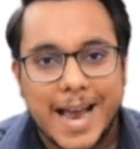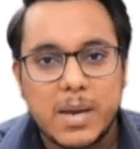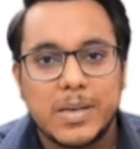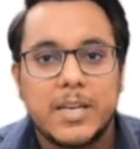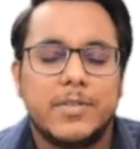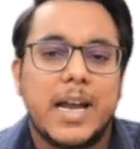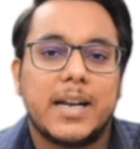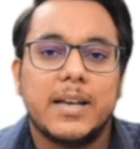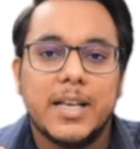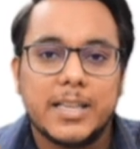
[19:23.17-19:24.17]
I believe that
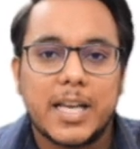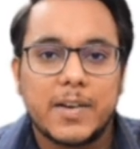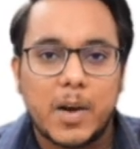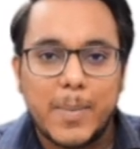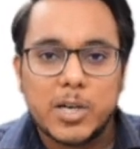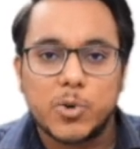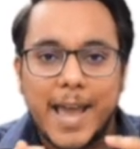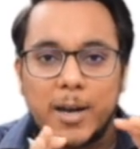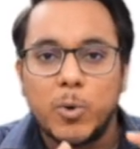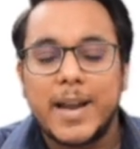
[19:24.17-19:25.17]
the government should
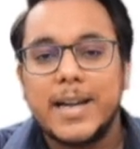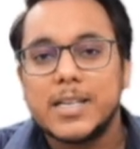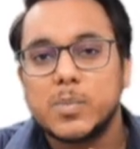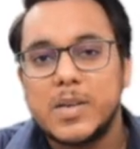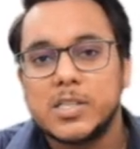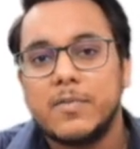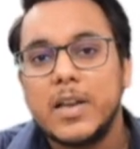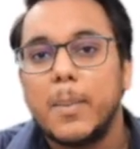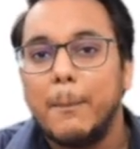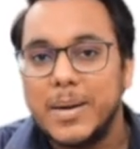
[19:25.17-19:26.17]
allocate a specific
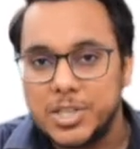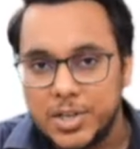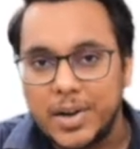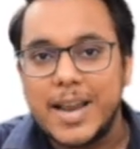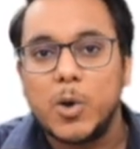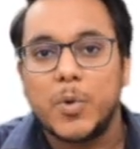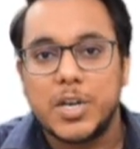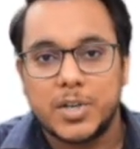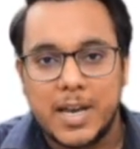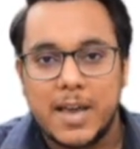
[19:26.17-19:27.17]
budgetary
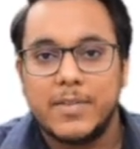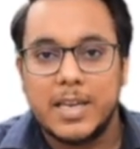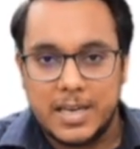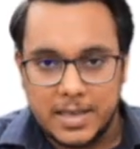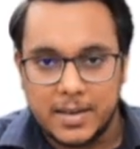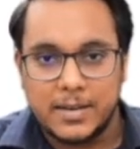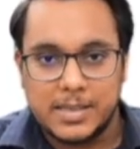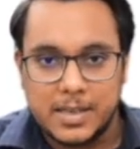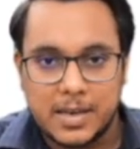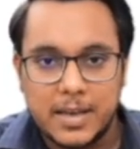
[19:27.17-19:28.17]
allocation every year.
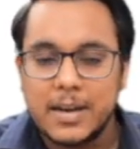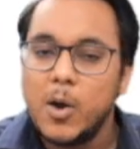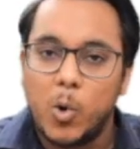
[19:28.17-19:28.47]
Is it clear?